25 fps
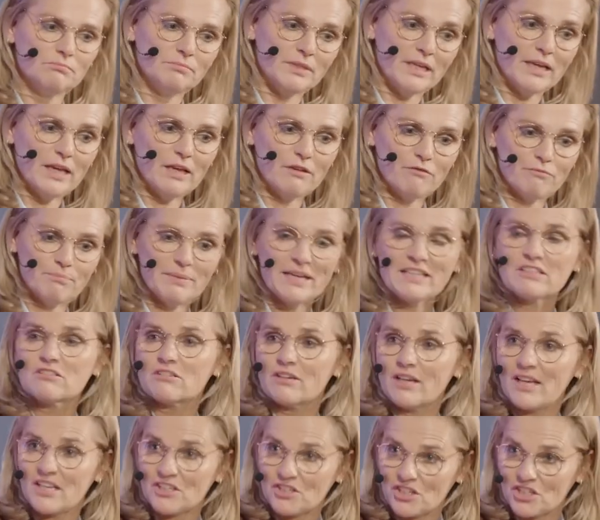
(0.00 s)
behave
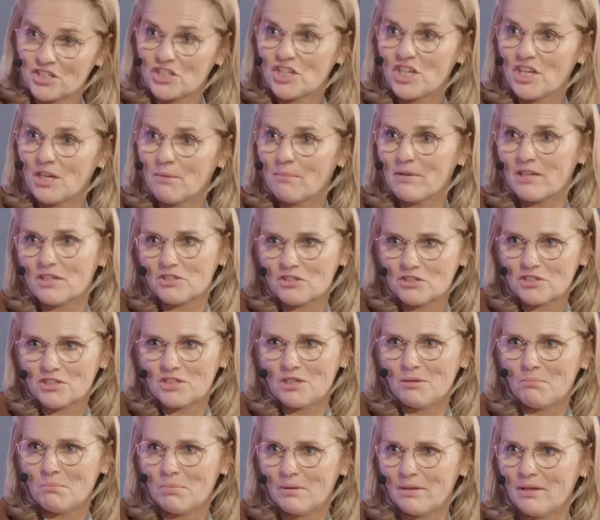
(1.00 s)
better as a team and as a
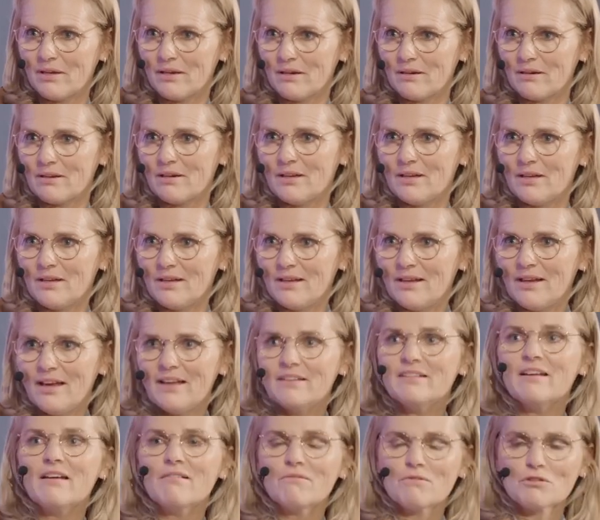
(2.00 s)
team player.
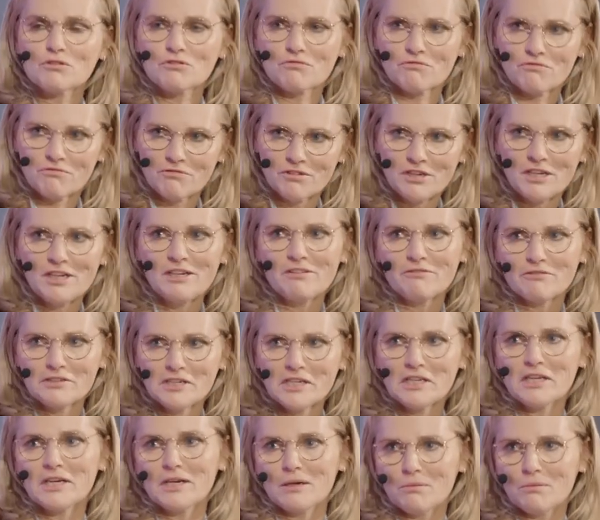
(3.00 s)
And that was really, really